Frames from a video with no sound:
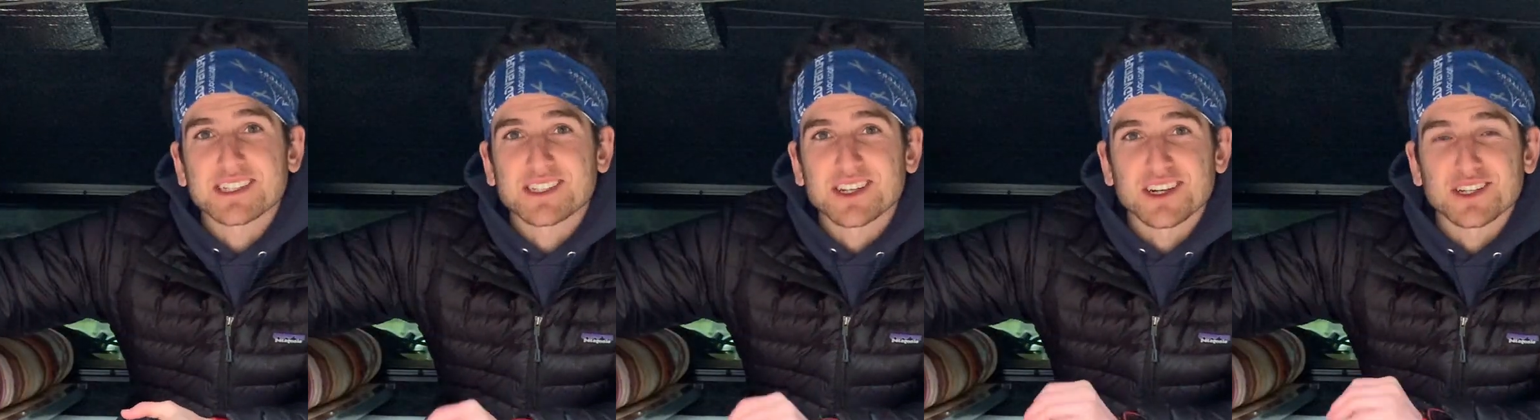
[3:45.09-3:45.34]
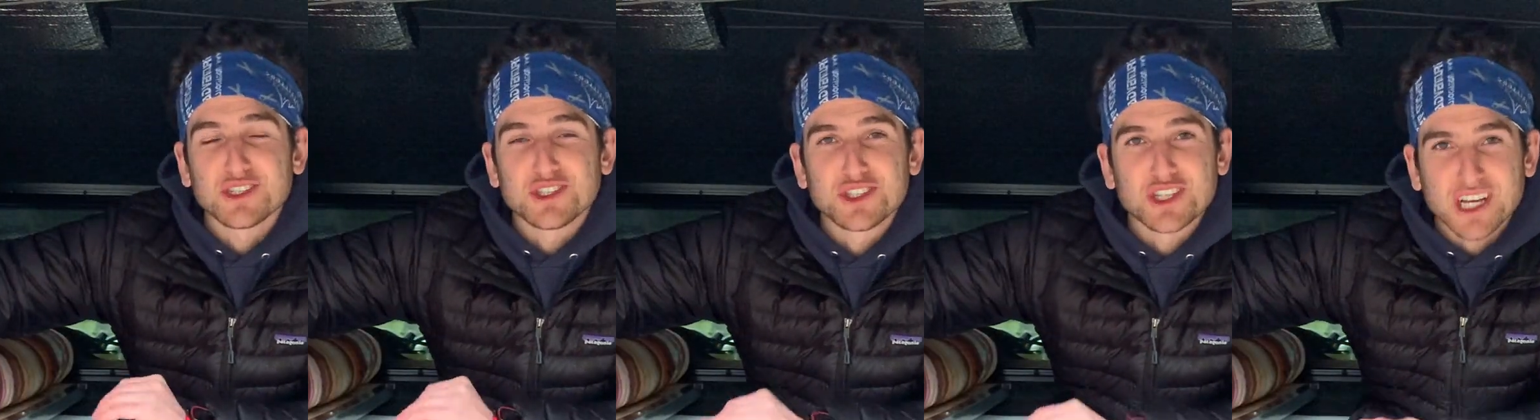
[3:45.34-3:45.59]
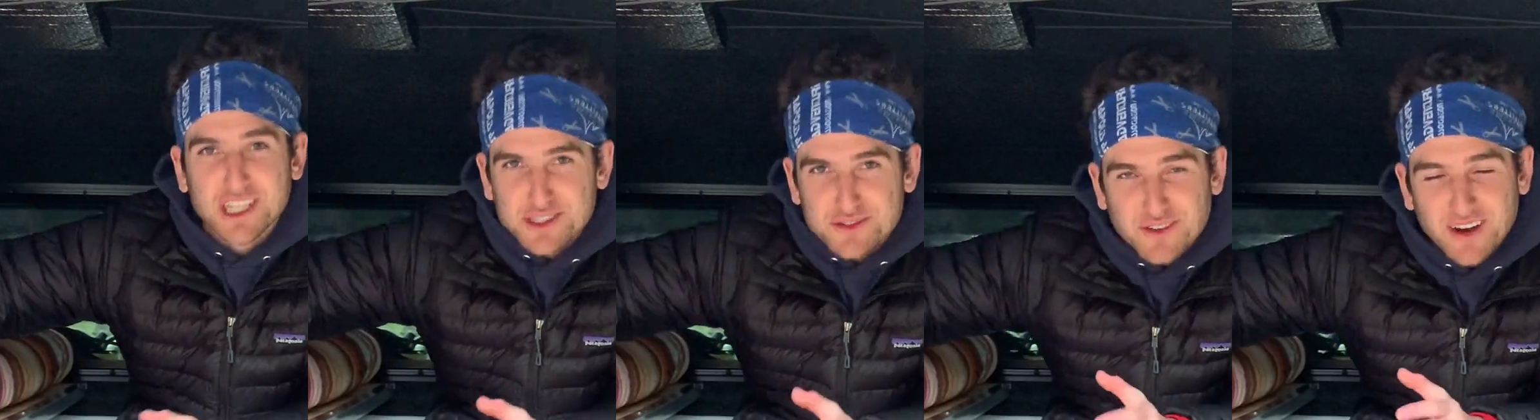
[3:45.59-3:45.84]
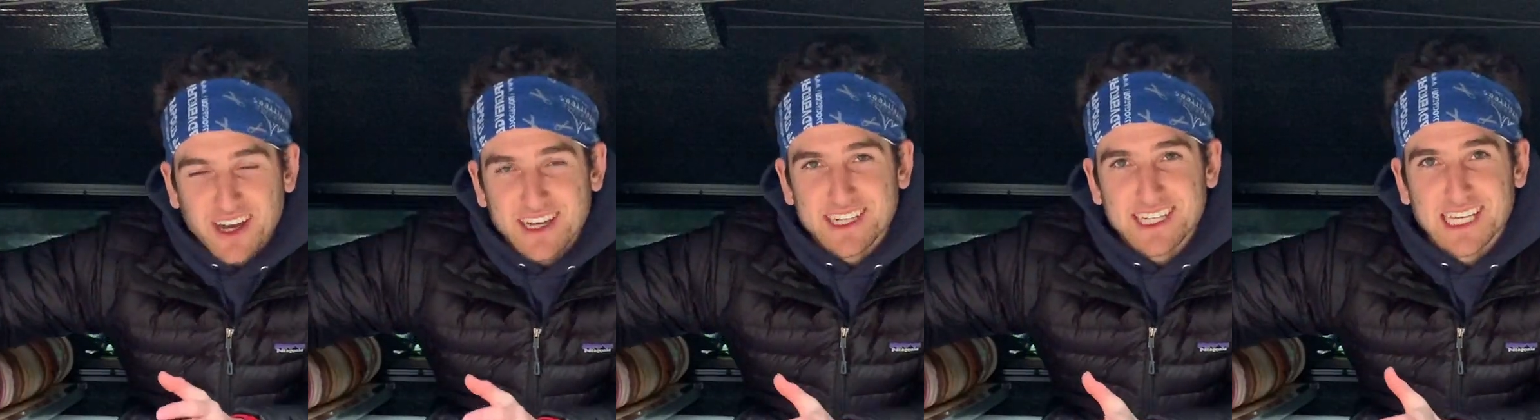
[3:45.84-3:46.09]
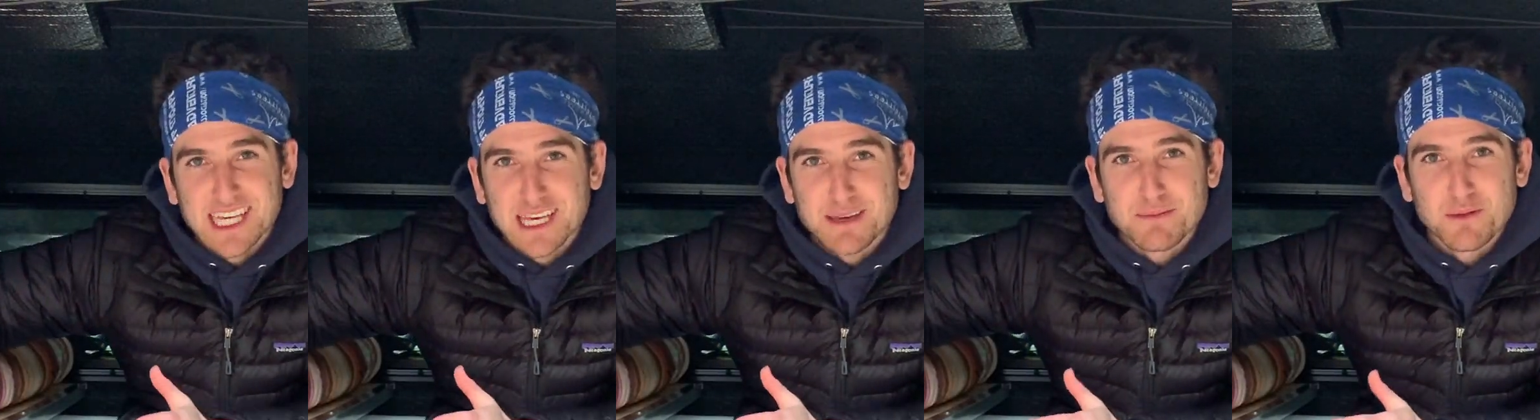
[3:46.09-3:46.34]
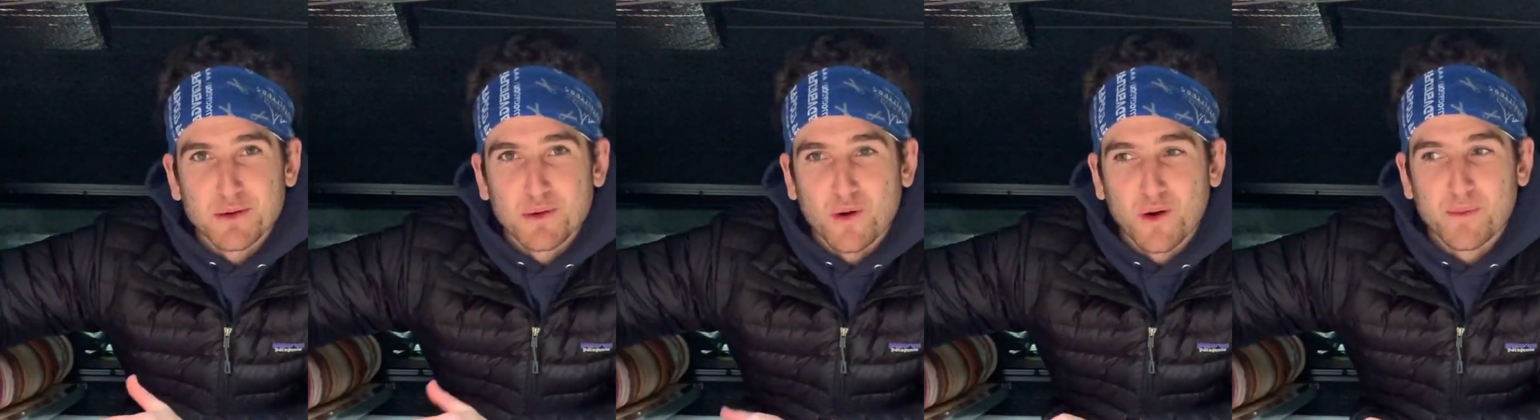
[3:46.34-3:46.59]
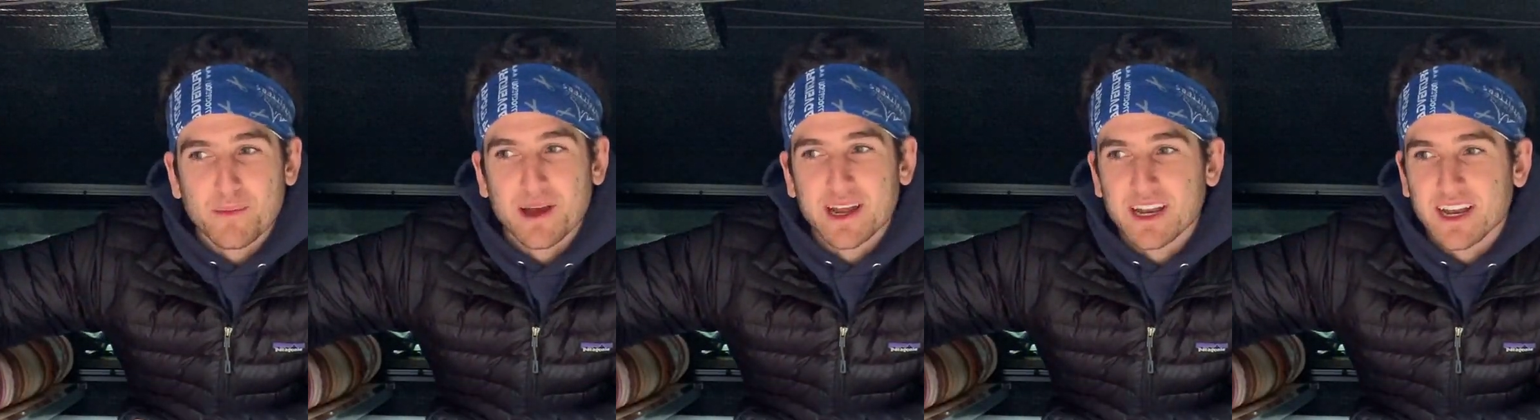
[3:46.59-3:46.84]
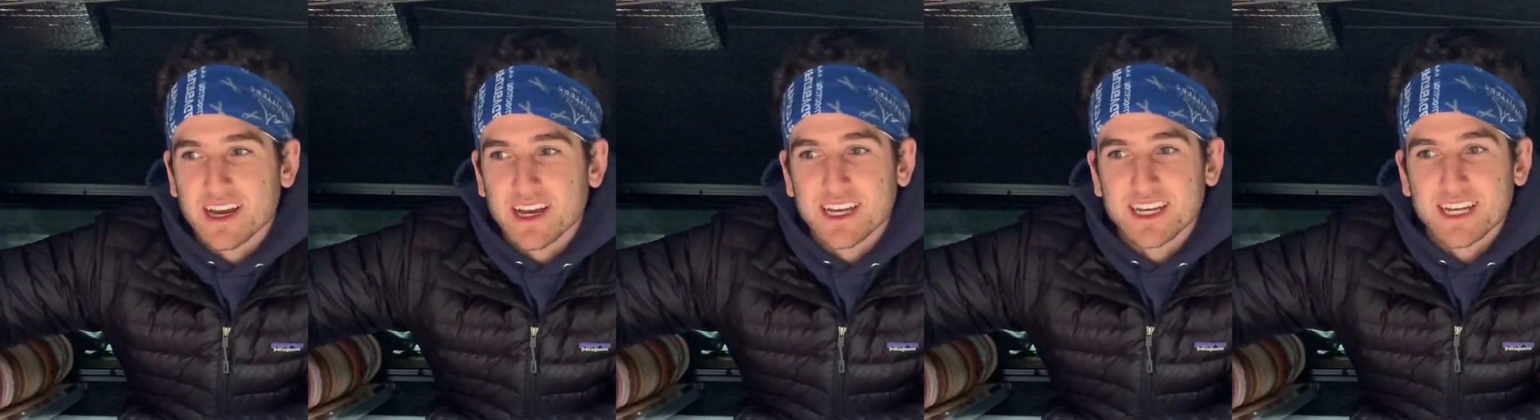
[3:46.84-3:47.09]
done just fine to keep me warm at
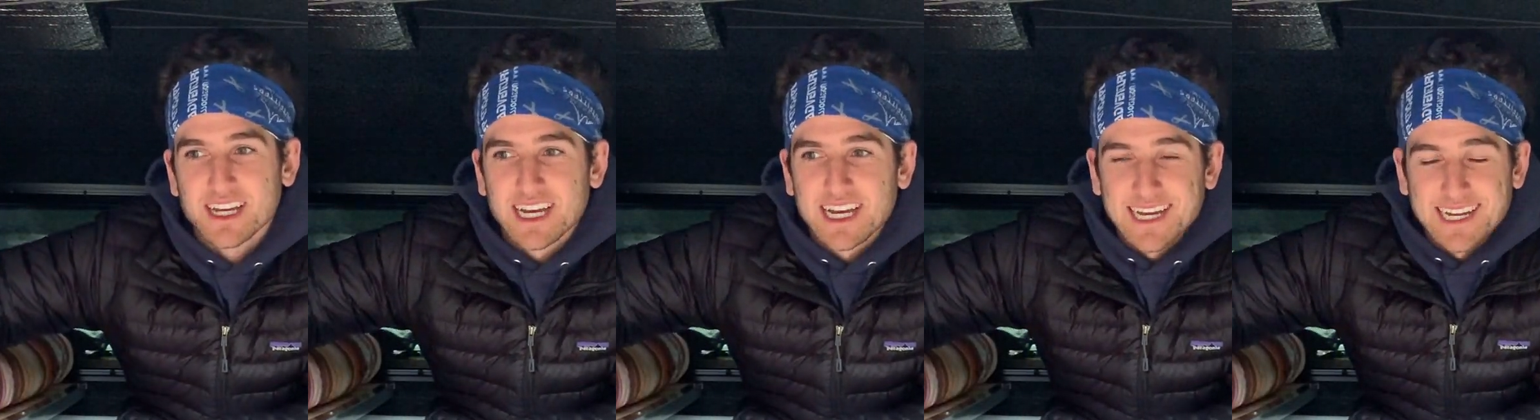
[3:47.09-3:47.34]
night.